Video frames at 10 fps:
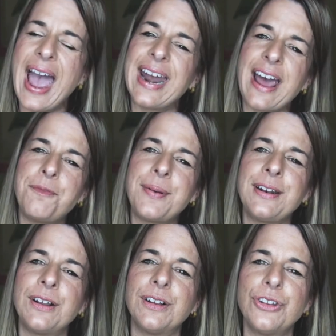And I've
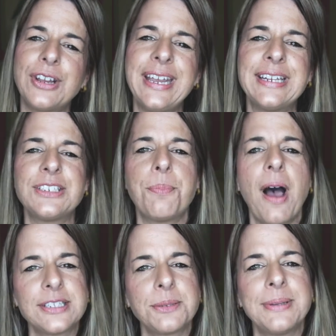been looking into
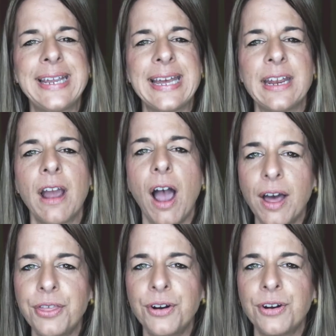possibly getting
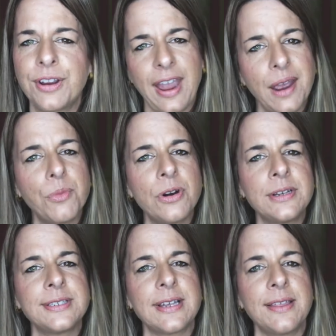other
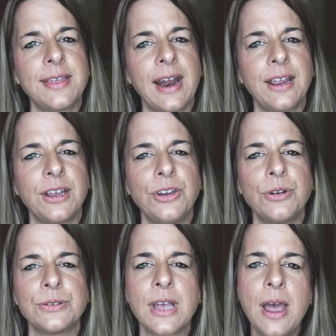cameras uh, that I can
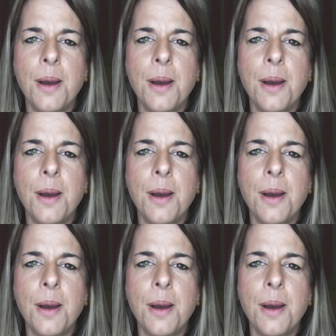use,